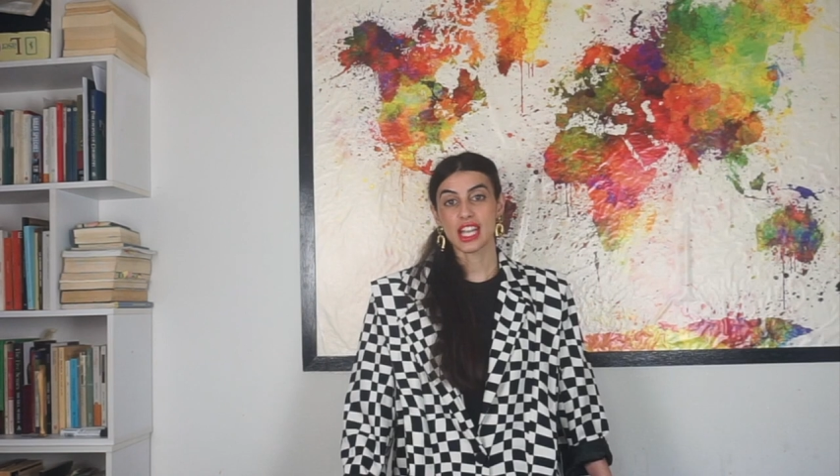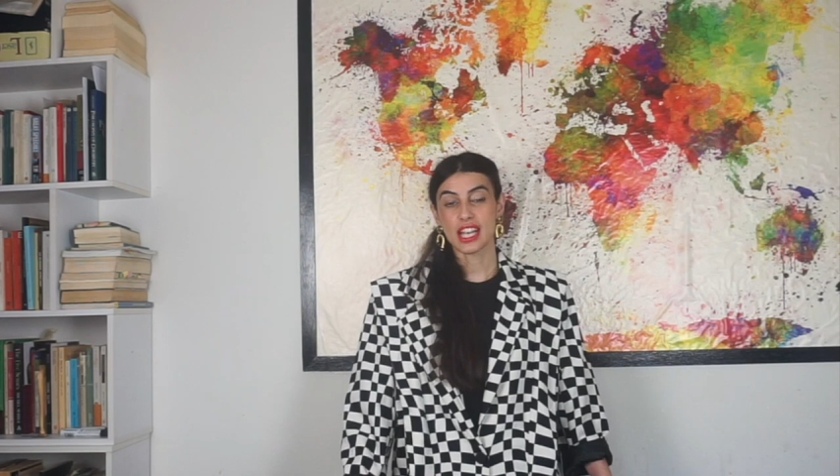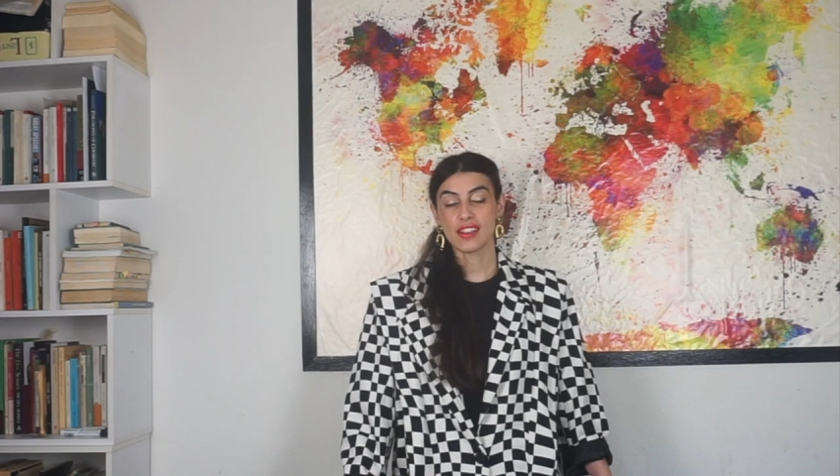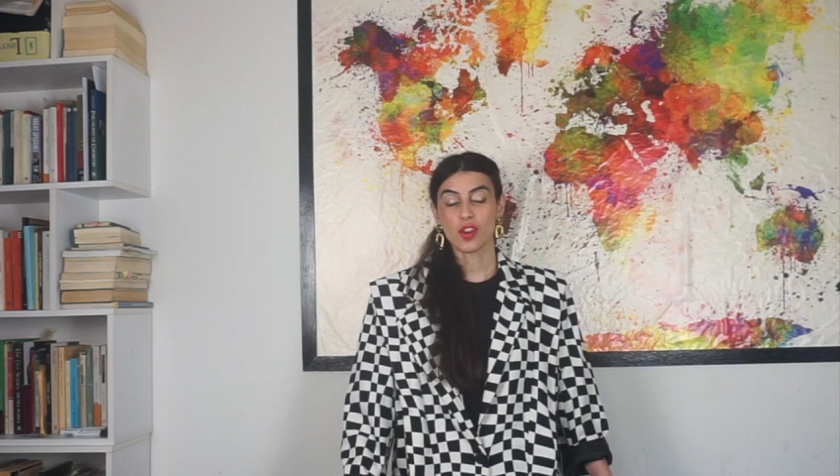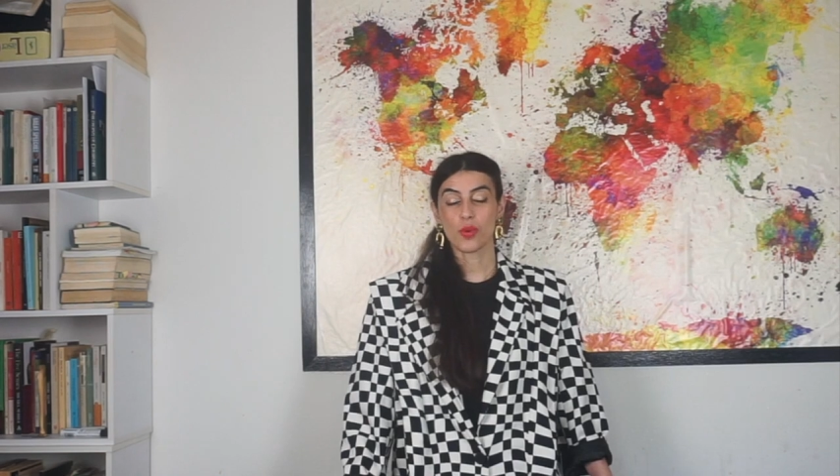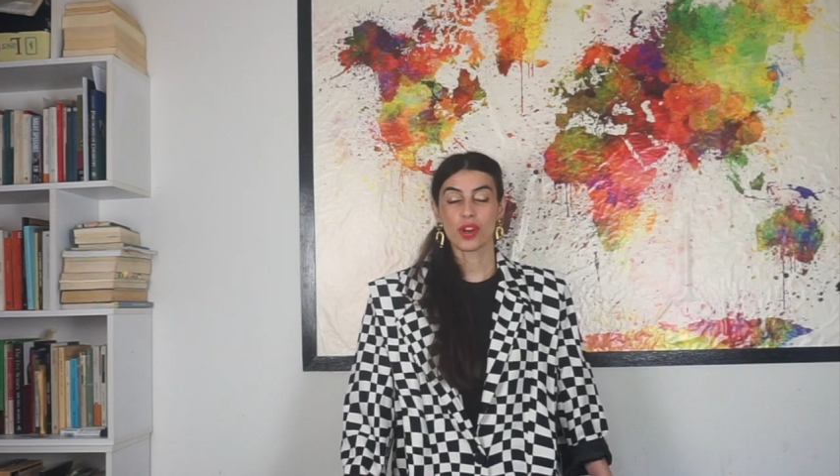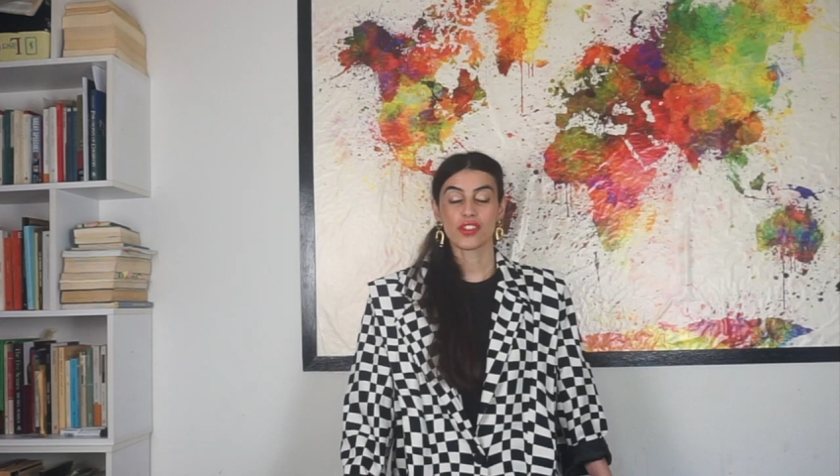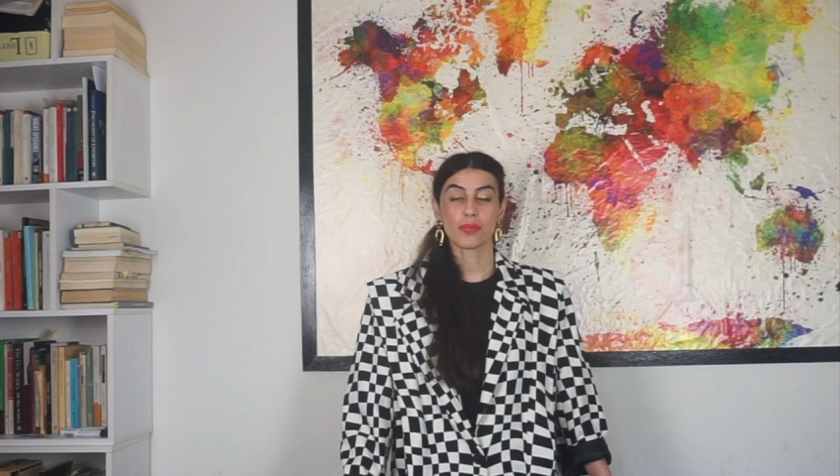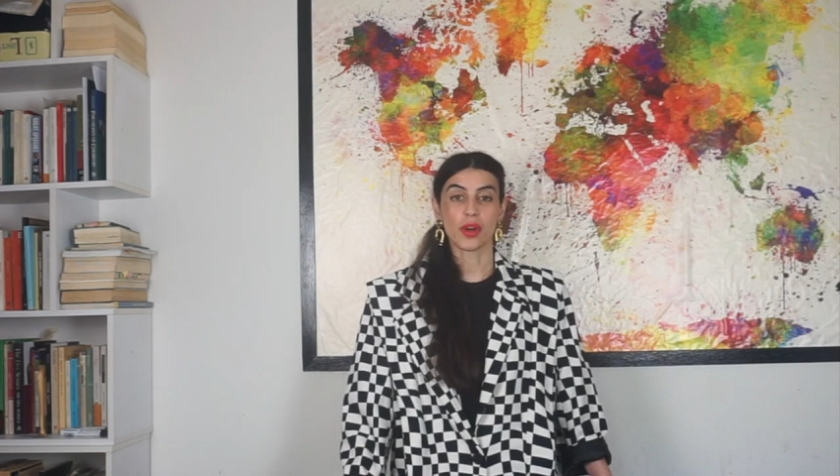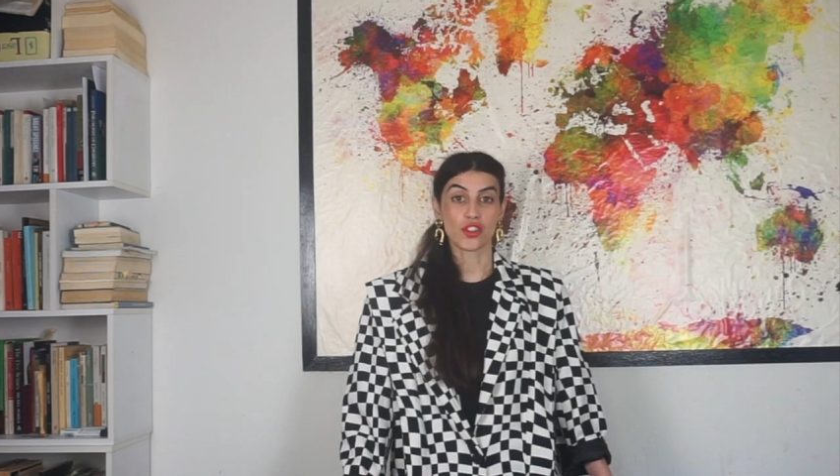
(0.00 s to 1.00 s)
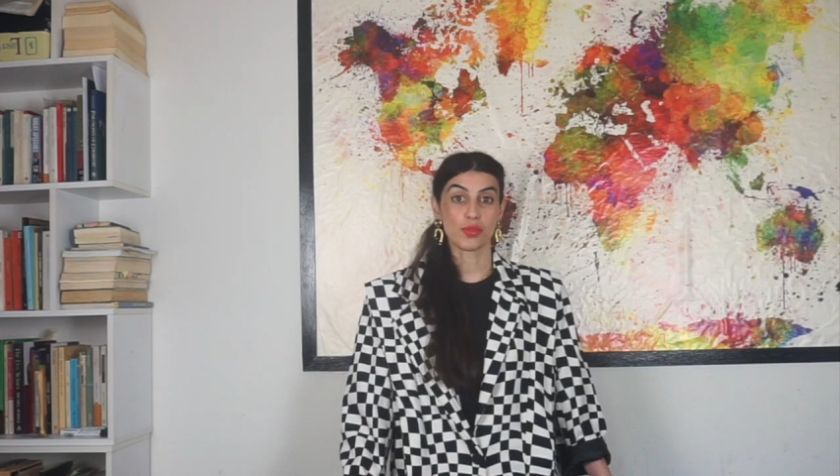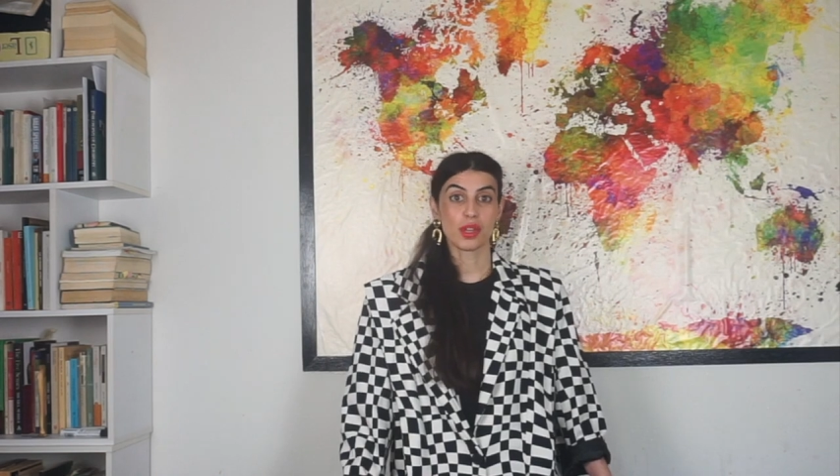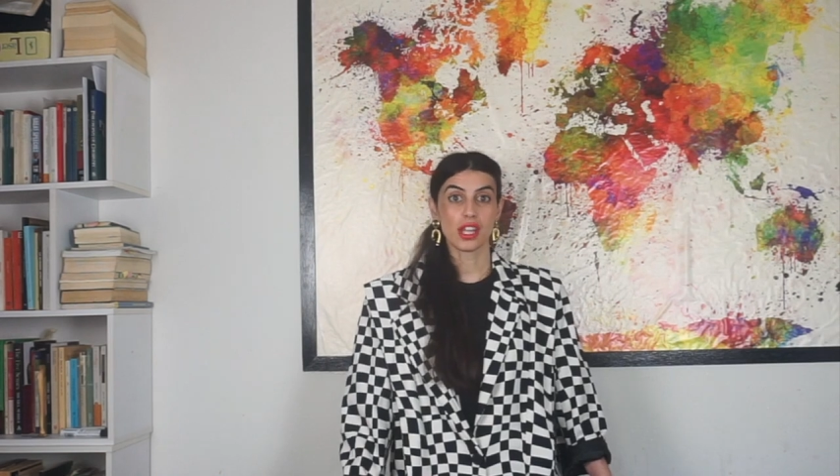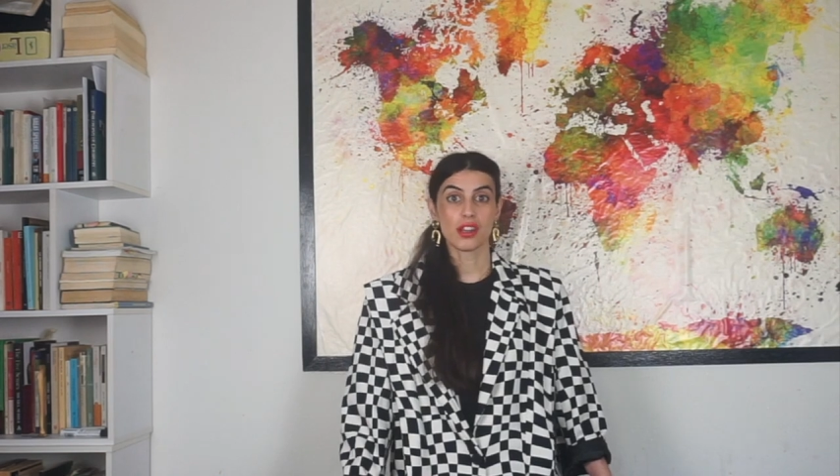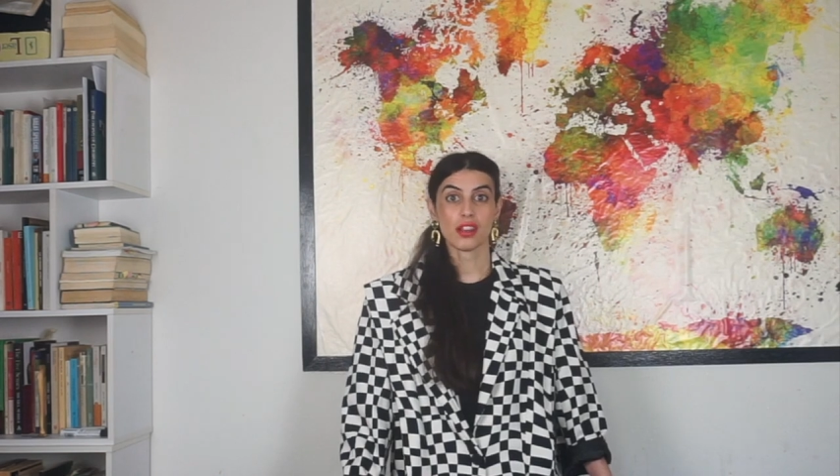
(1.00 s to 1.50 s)
is or what it's supposed to
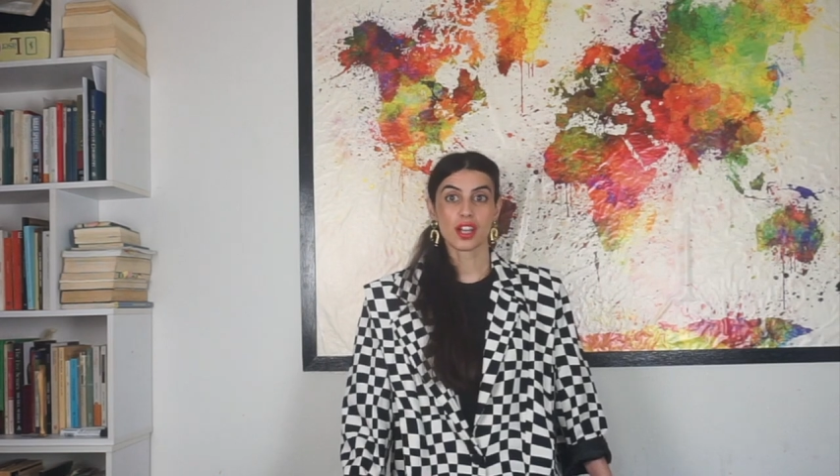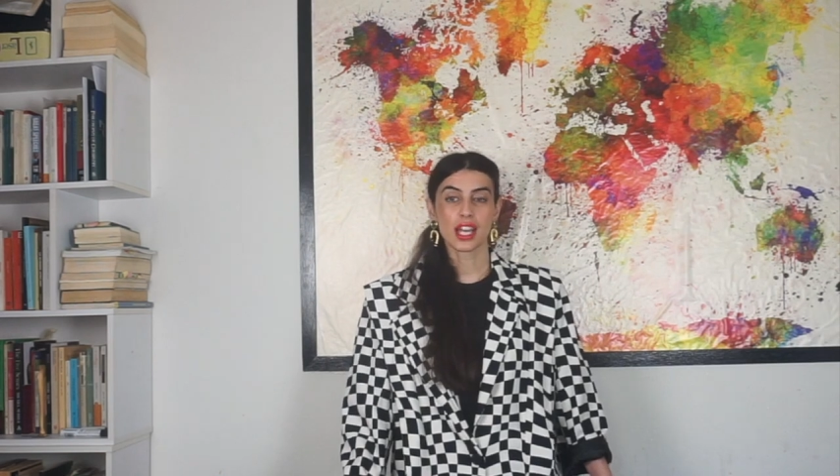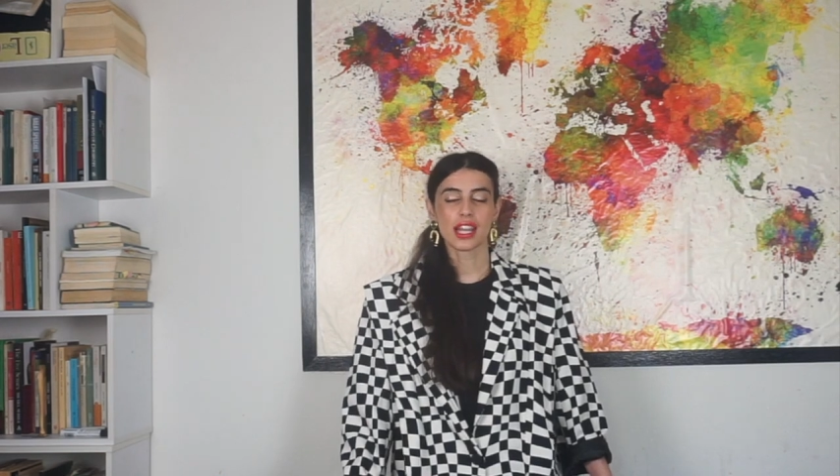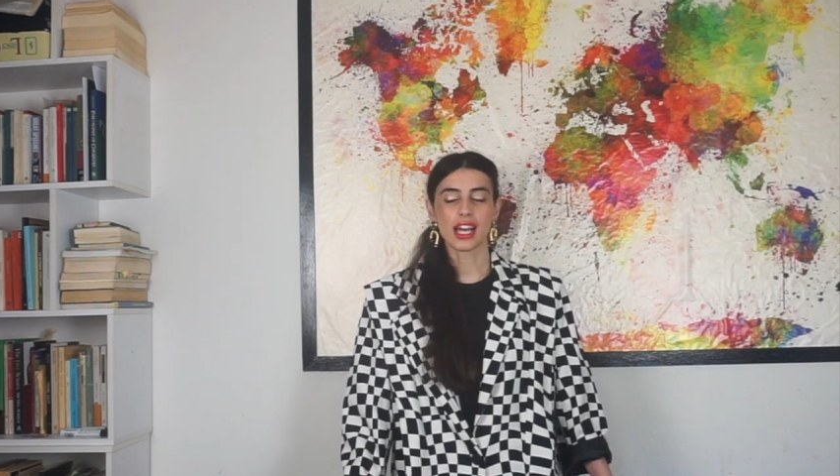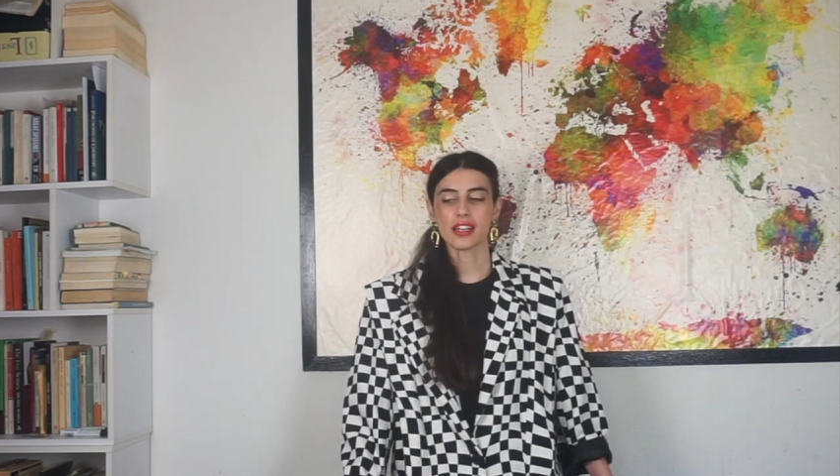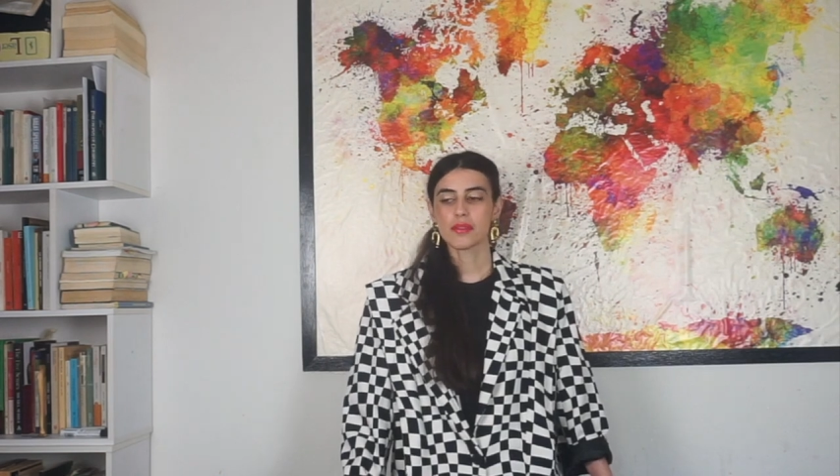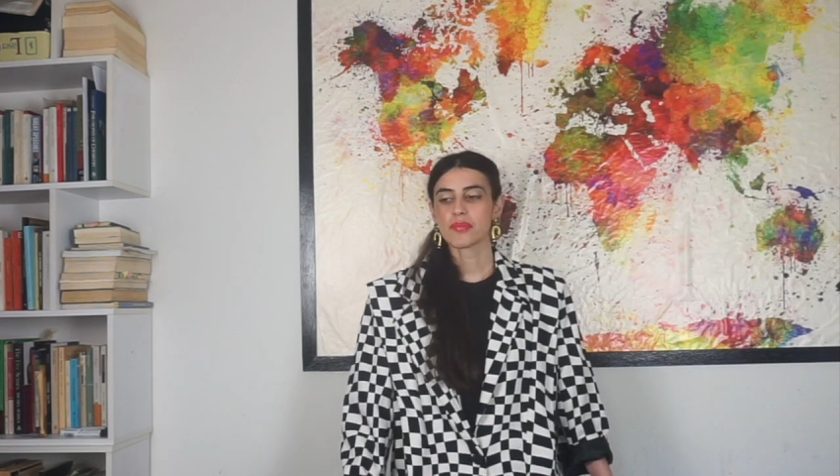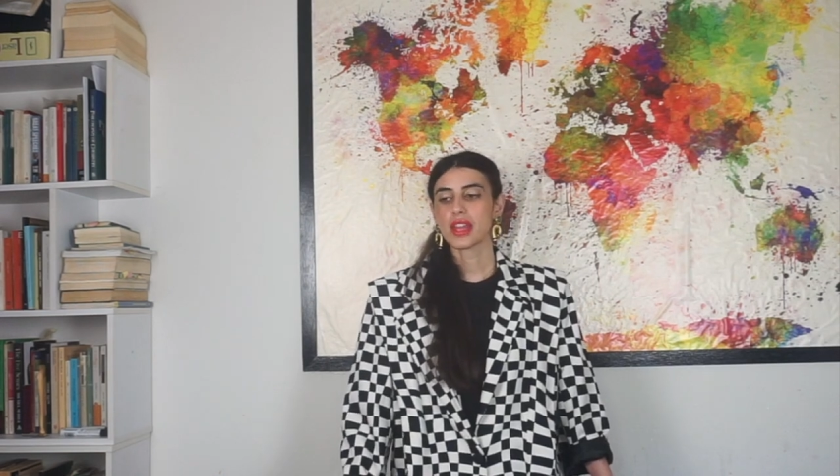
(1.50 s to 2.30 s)
be looking like.